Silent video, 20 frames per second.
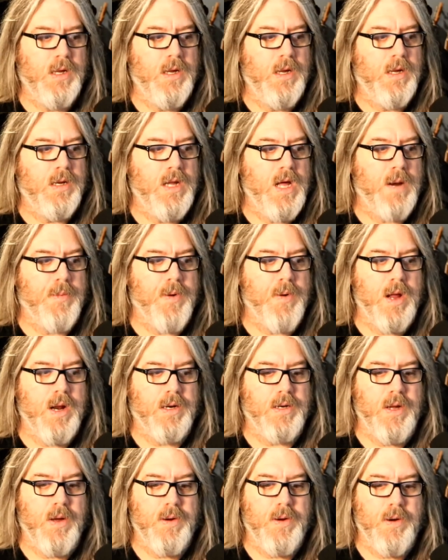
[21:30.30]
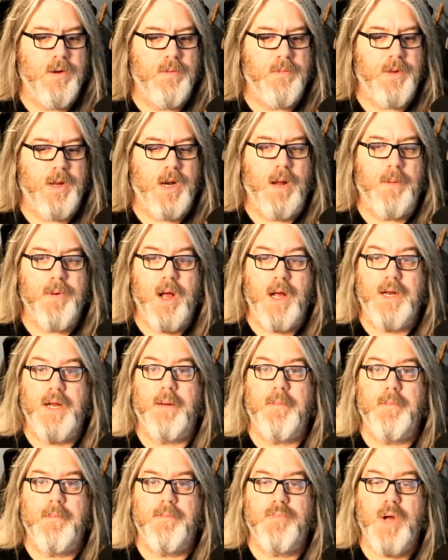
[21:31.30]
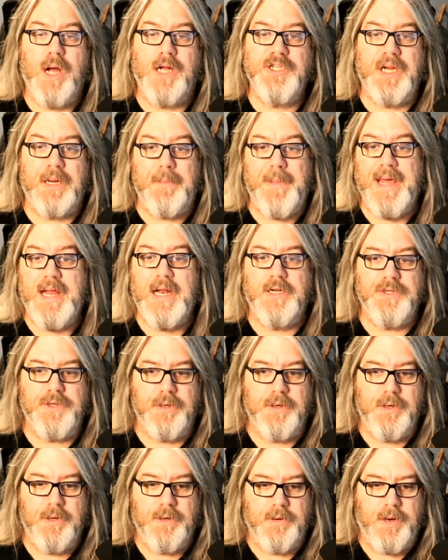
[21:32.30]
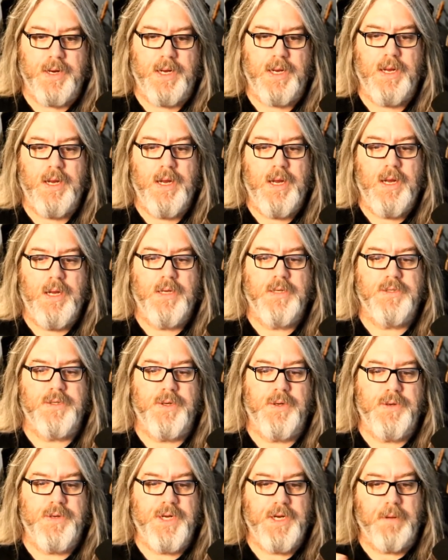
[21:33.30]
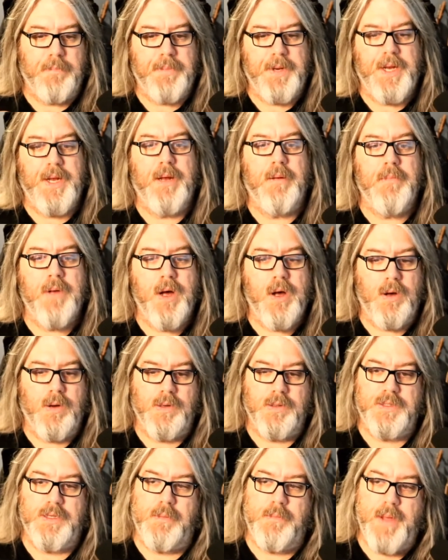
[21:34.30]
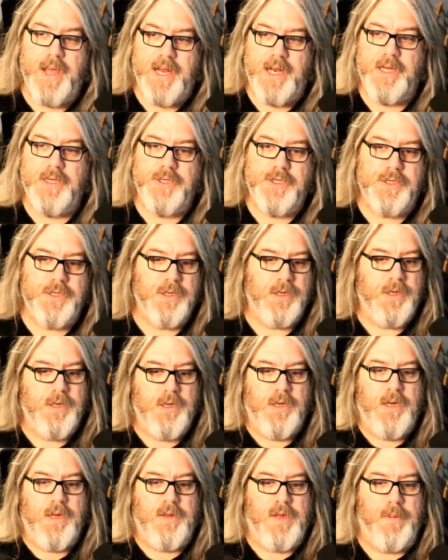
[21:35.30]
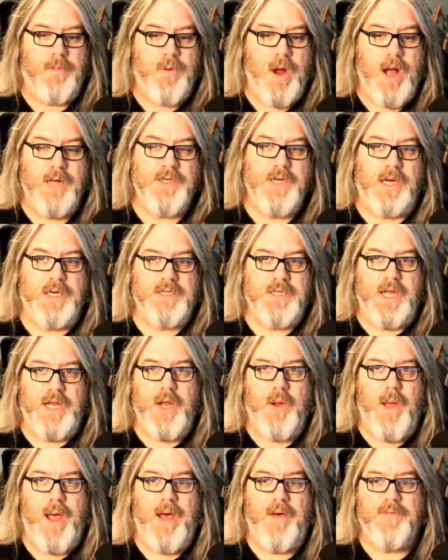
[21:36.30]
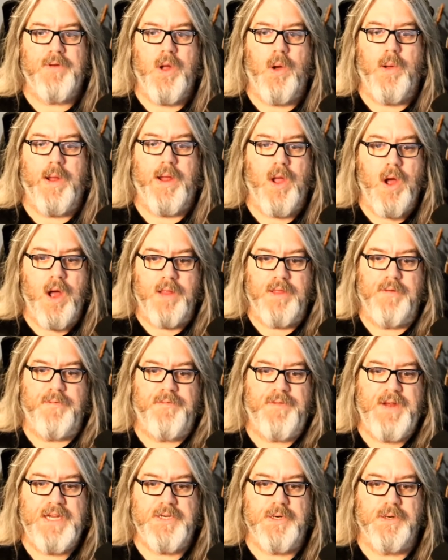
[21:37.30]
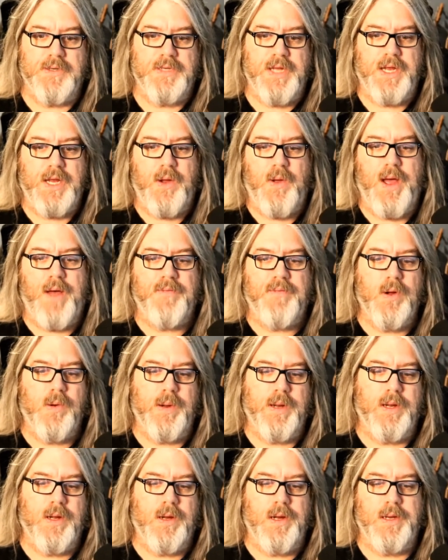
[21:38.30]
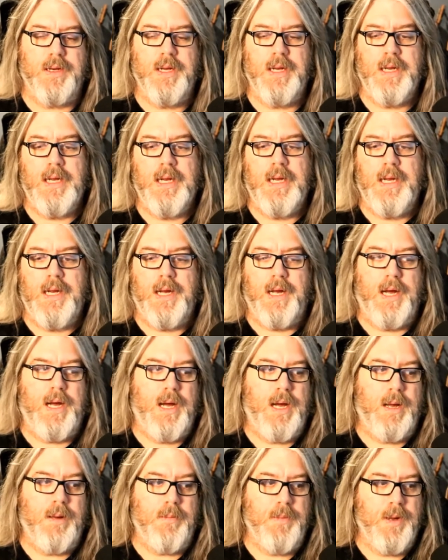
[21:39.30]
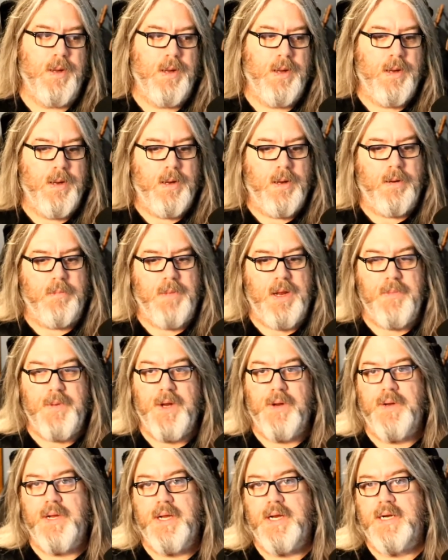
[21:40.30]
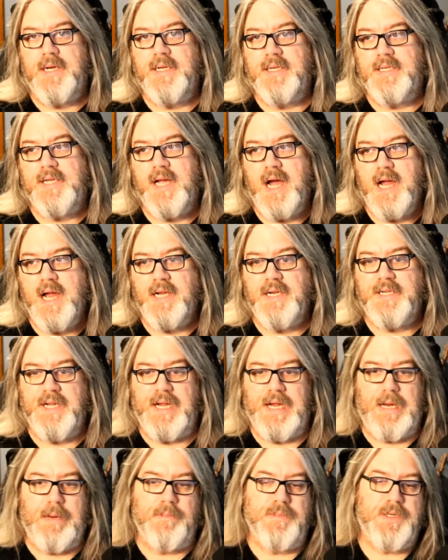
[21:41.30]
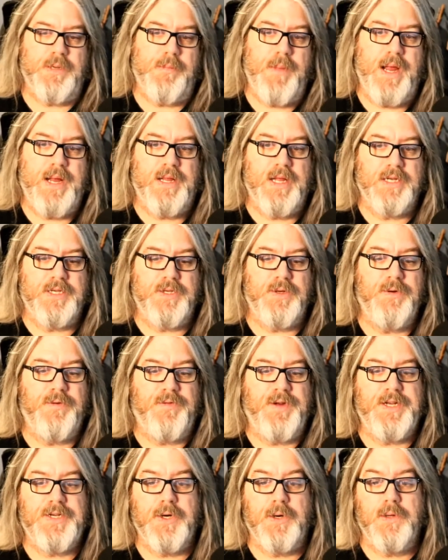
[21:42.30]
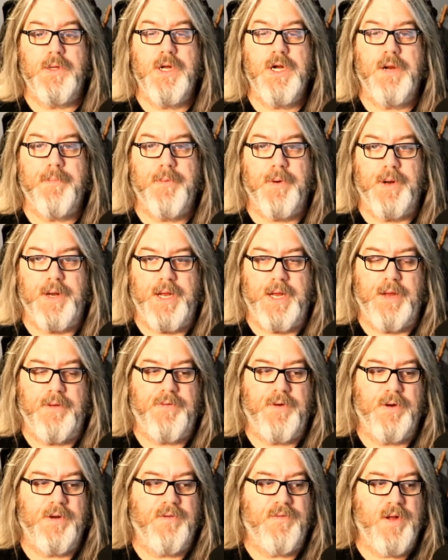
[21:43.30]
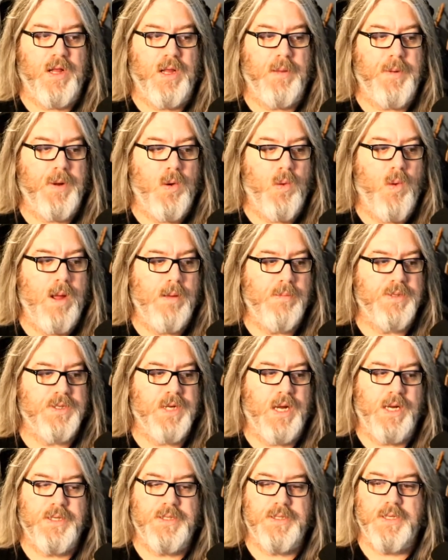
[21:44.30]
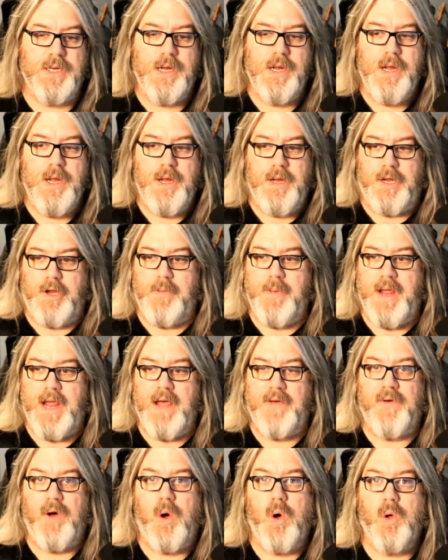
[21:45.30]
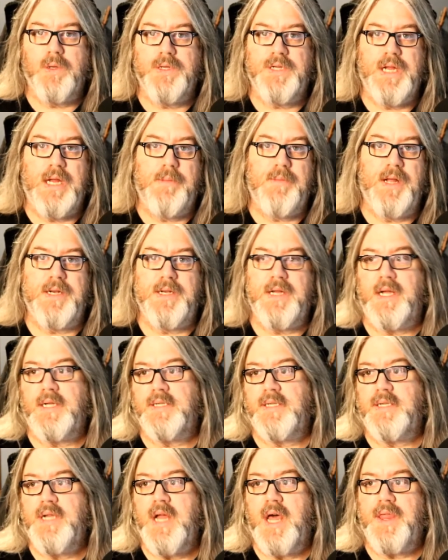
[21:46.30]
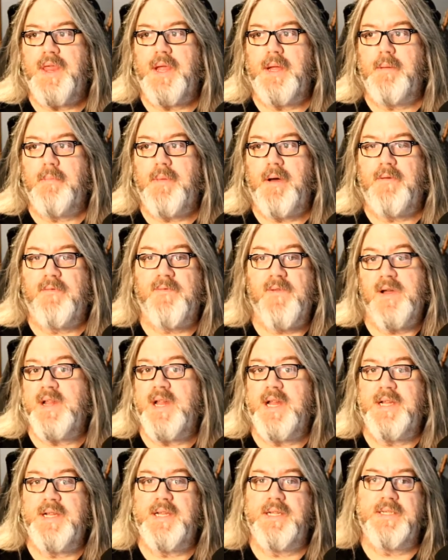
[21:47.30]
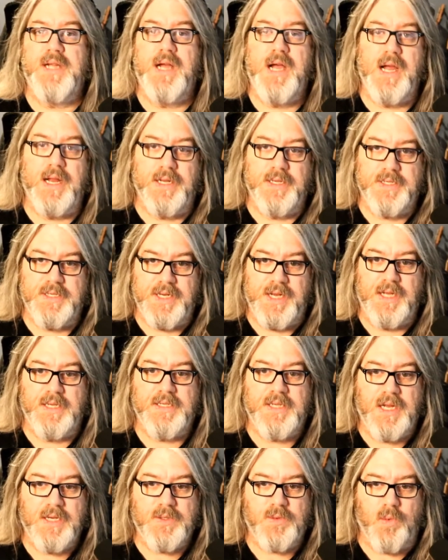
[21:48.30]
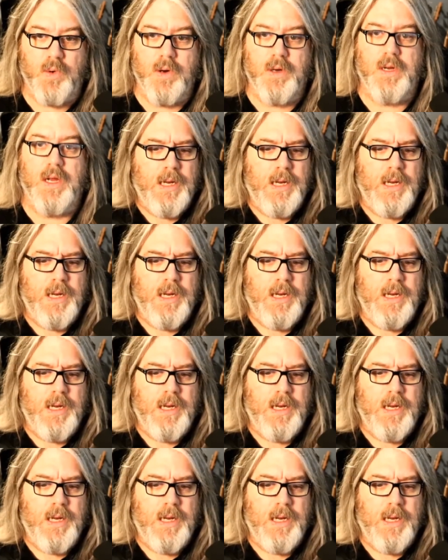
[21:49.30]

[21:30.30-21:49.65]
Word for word: not a product owner, but a product project manager, right? So you need a PMO to manage the projects that you have going on, the features that you have going on. Um, Maybe you need a design team to make this new feature look pretty. If you're developing websites, you may have a whole team that does nothing but front end design, CSS work.